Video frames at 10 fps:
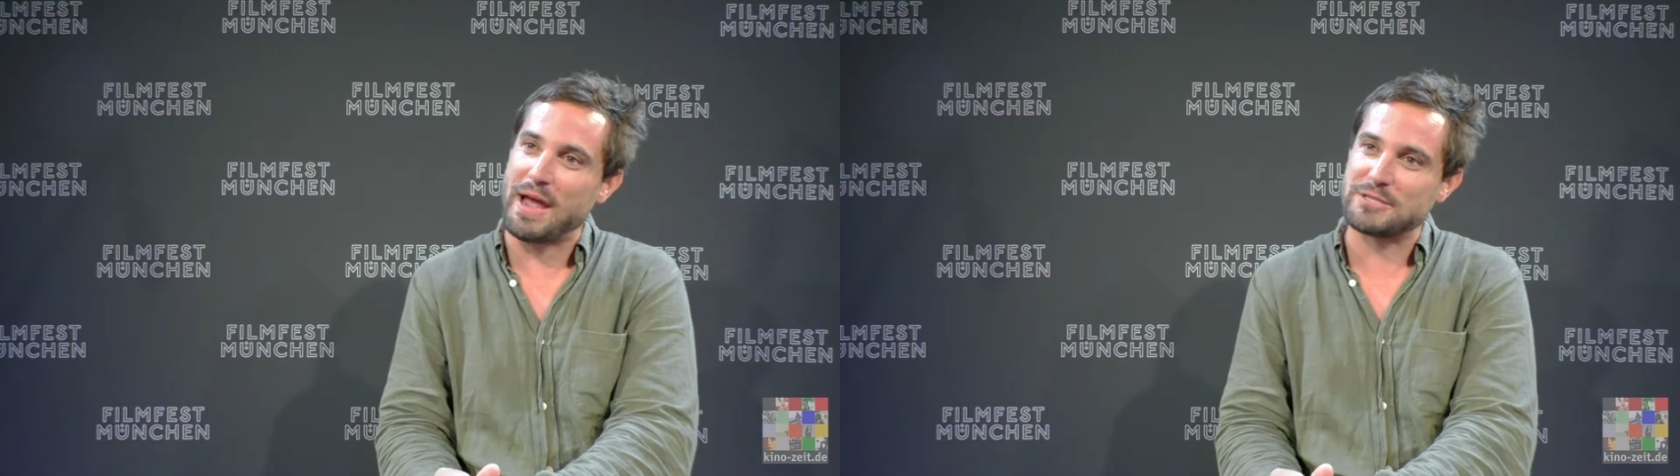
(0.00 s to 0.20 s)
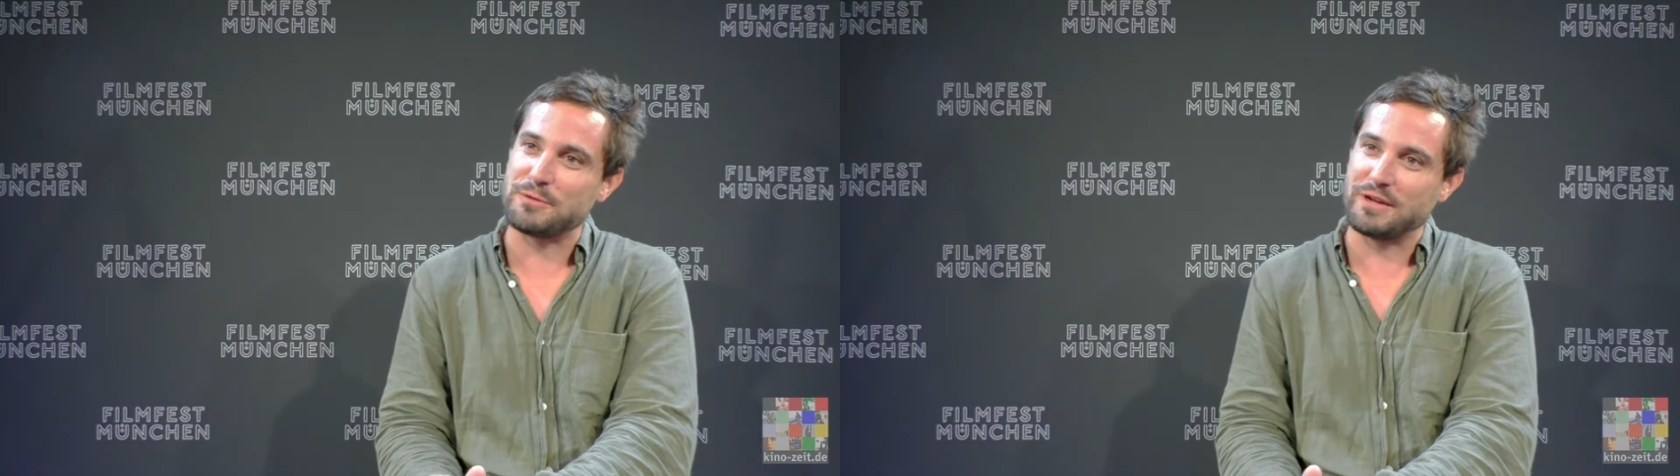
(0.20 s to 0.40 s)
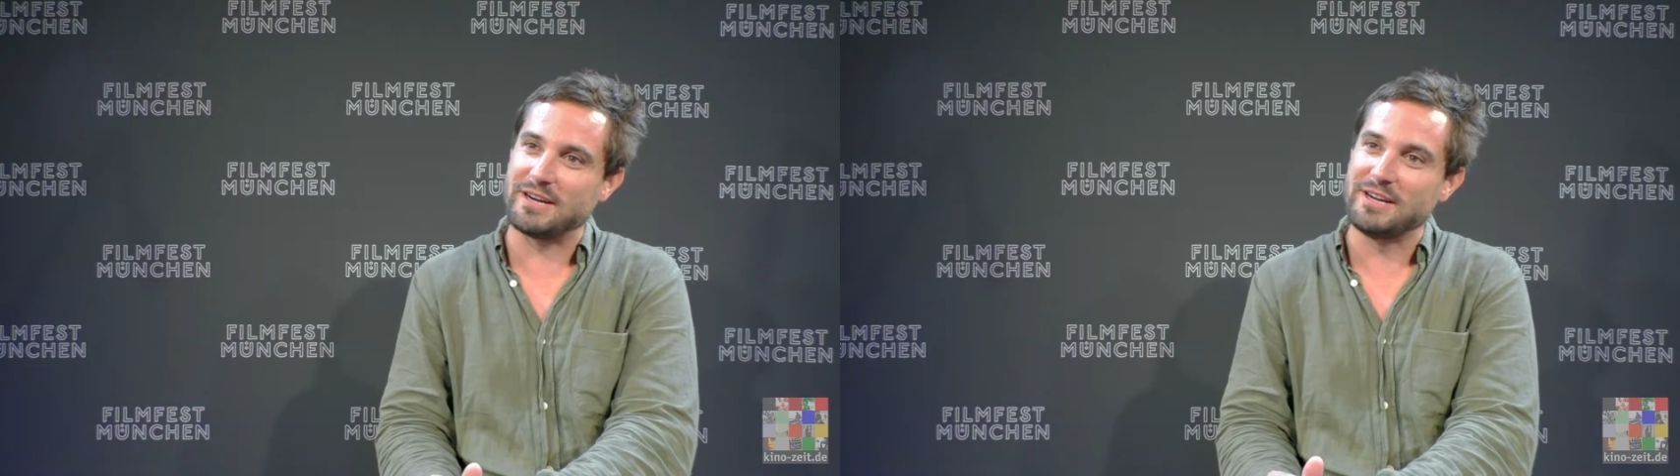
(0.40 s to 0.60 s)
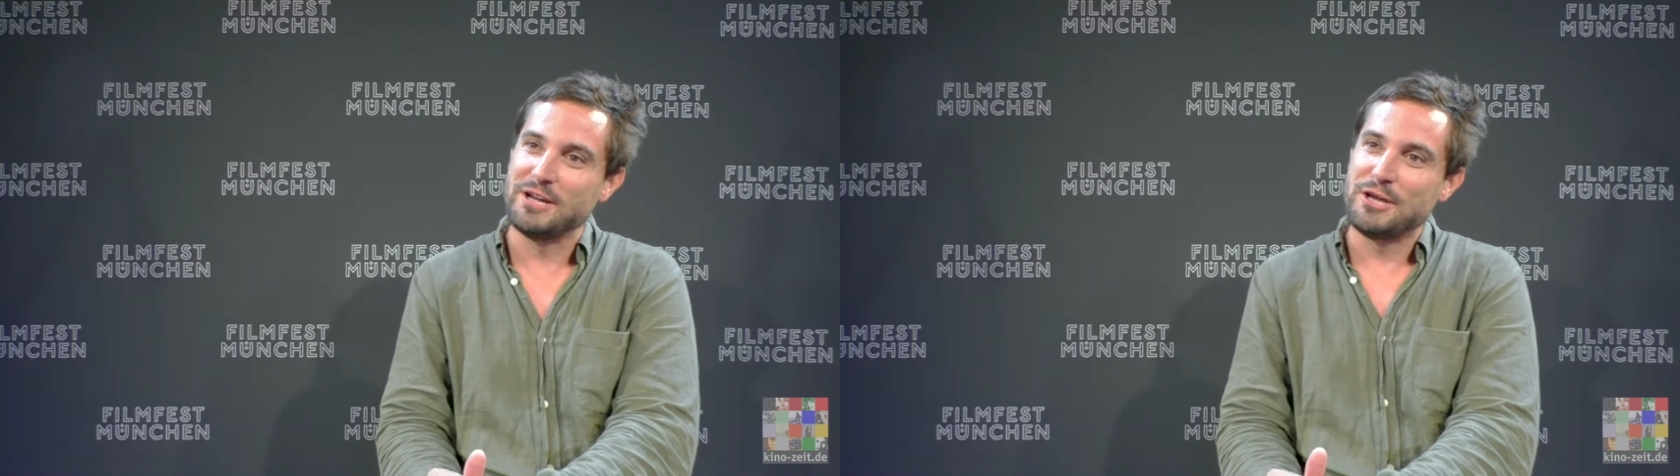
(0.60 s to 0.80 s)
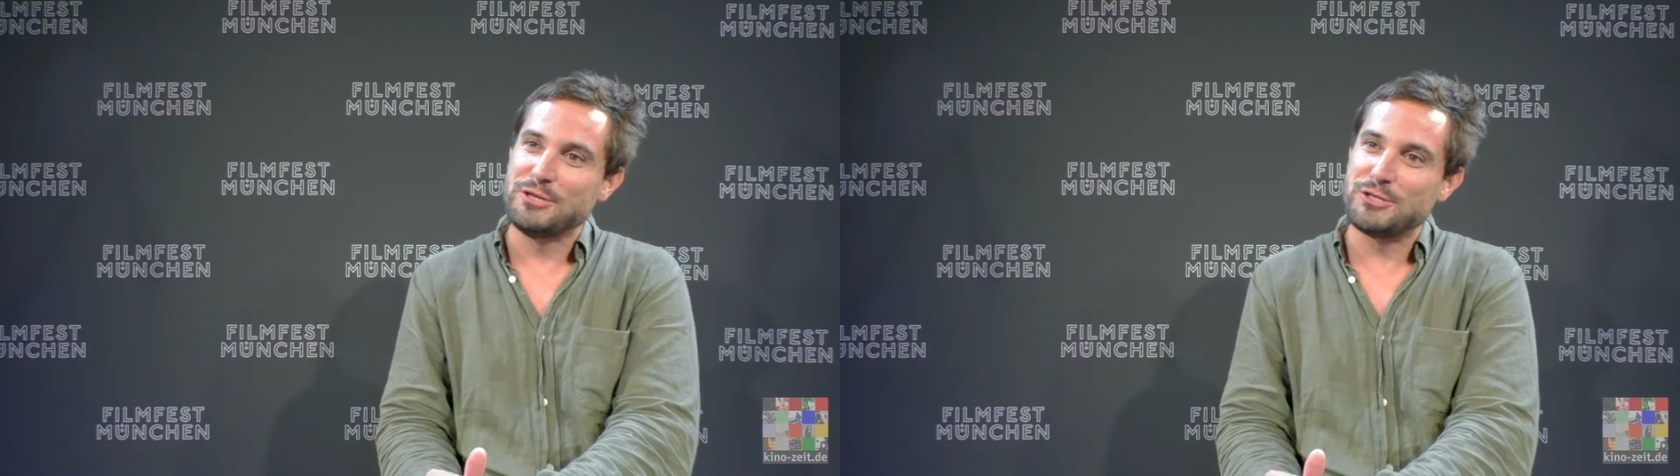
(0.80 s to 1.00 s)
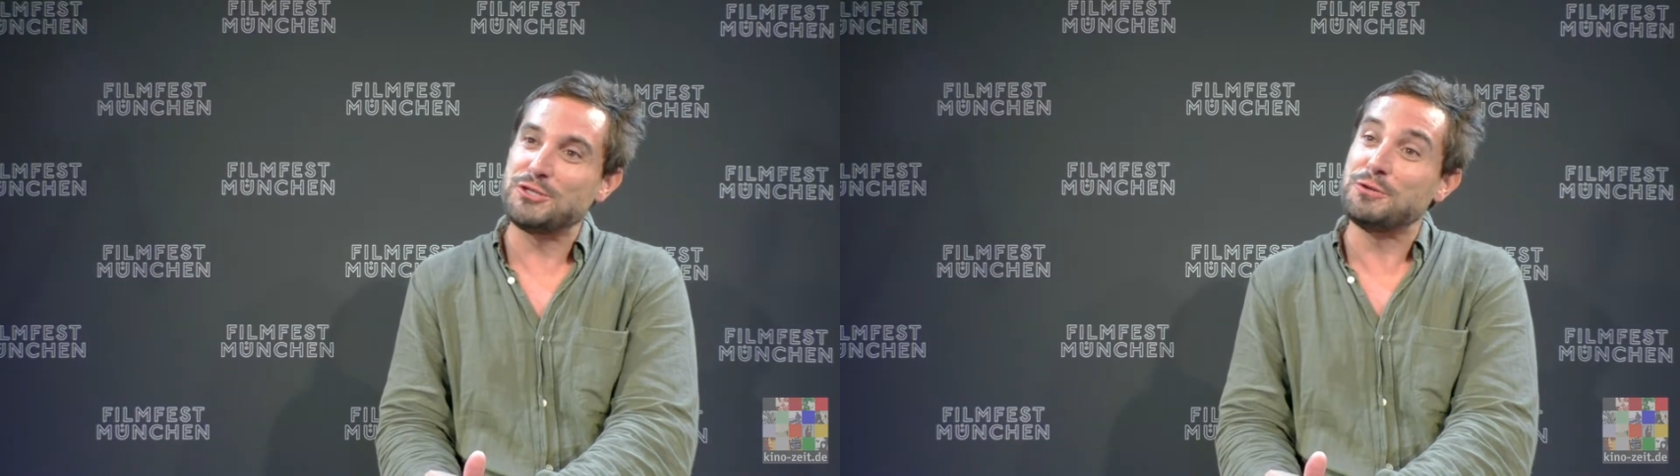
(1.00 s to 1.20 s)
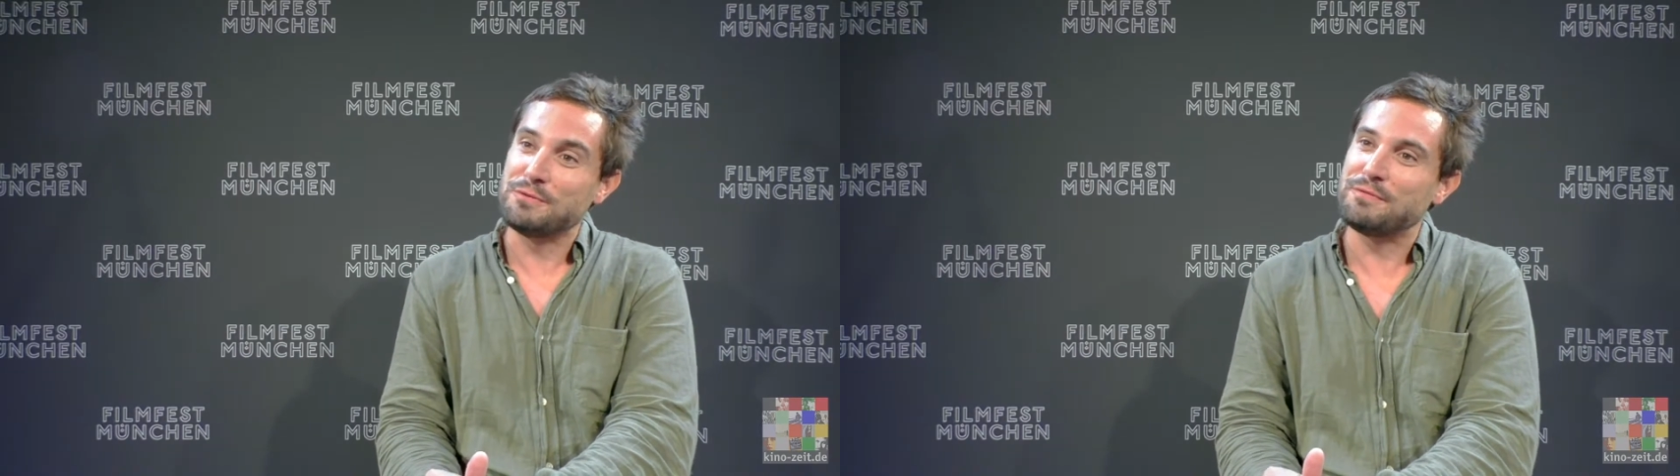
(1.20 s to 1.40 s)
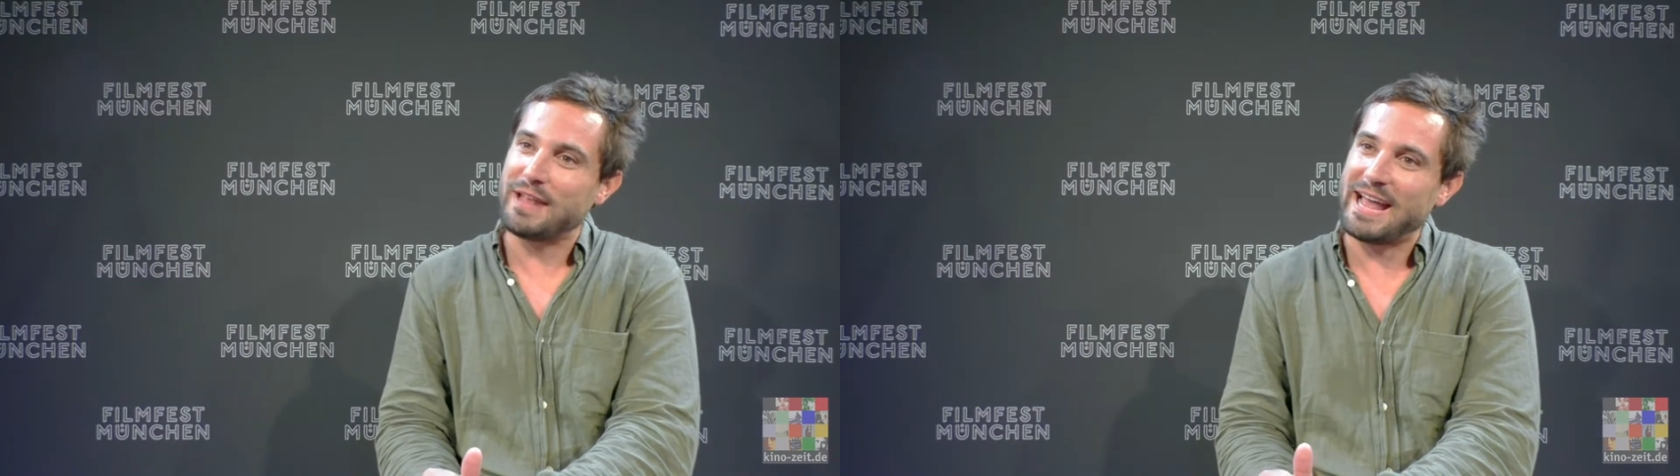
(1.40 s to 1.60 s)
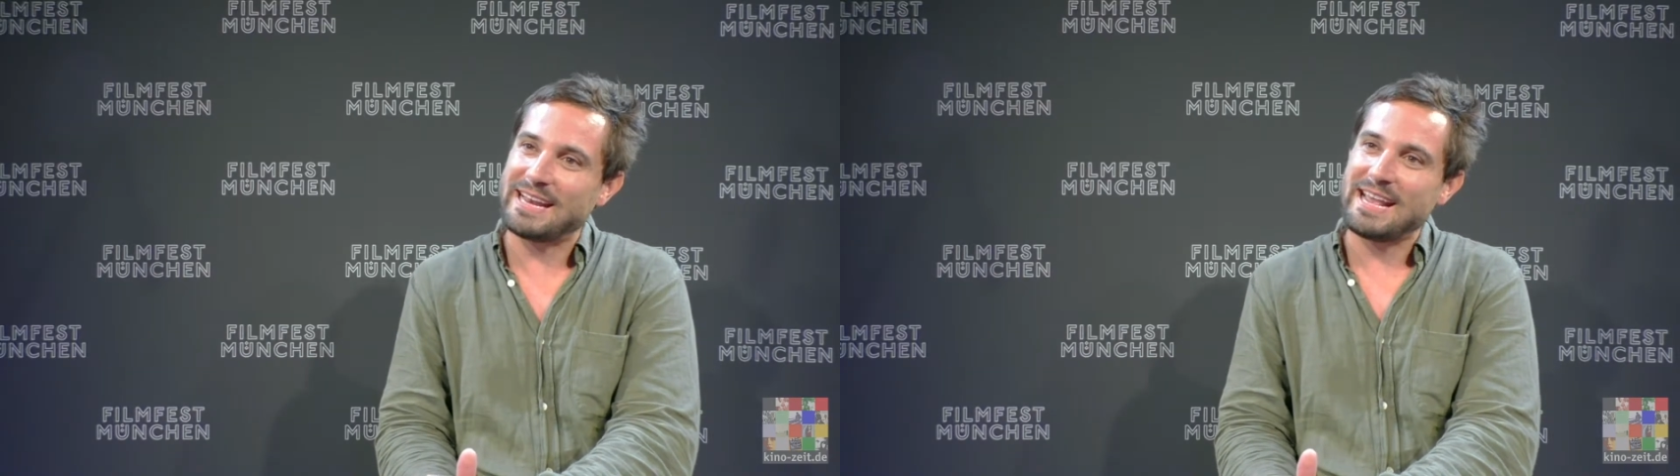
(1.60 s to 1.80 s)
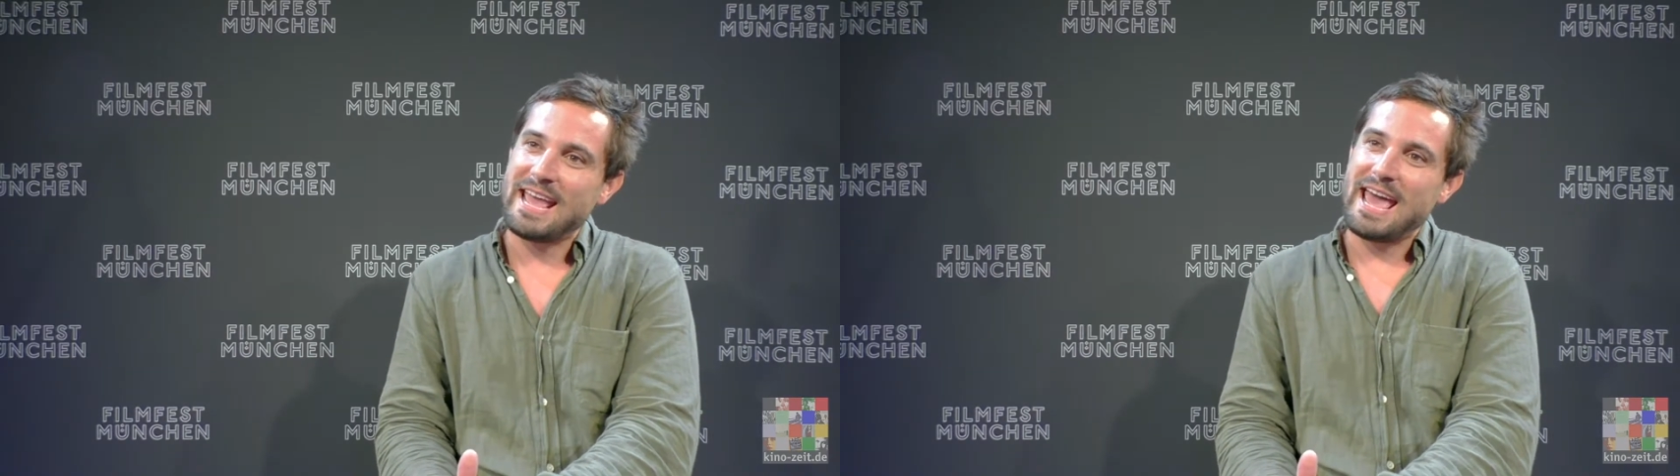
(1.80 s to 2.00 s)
back to their student flat,